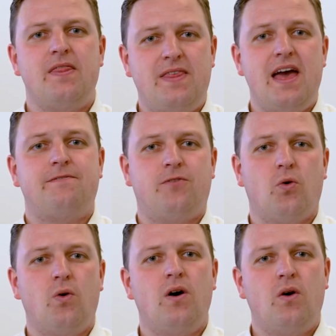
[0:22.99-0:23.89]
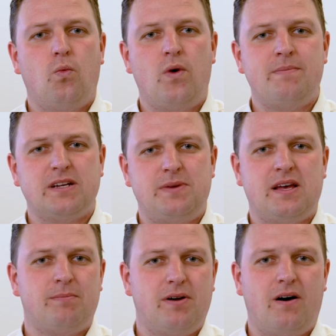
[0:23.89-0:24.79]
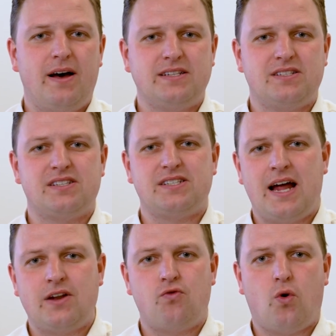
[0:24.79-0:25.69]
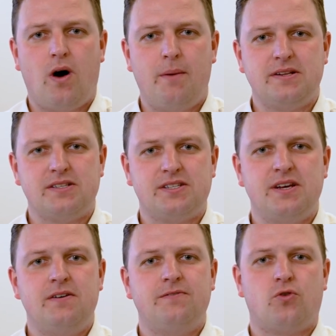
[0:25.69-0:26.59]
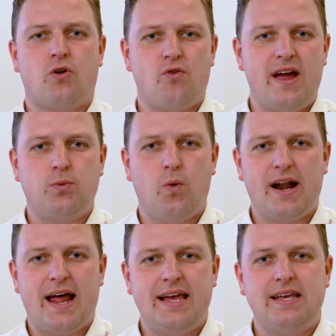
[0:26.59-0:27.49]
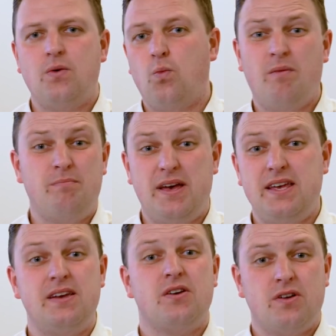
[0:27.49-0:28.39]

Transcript: Therefore, we must be complying to the standard requirements for a grade 1A, 1B,